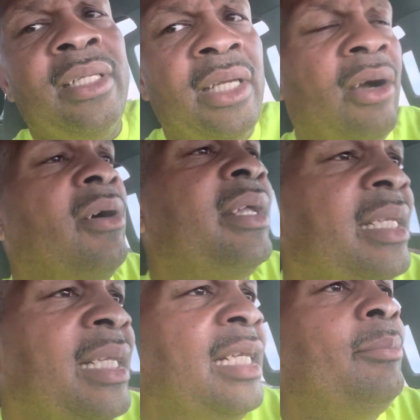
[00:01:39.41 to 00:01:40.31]
yard
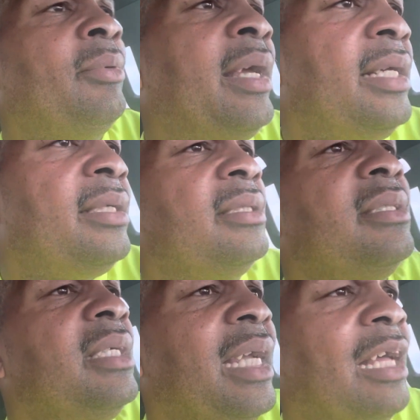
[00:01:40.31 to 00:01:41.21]
and then it'd break.
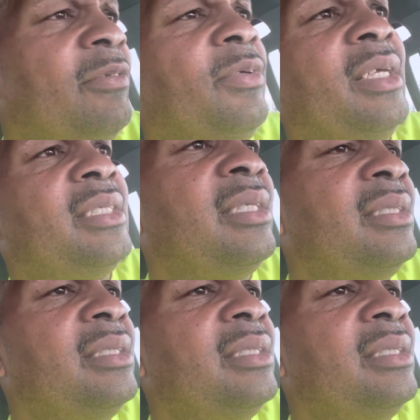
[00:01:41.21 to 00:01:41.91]
I fix it,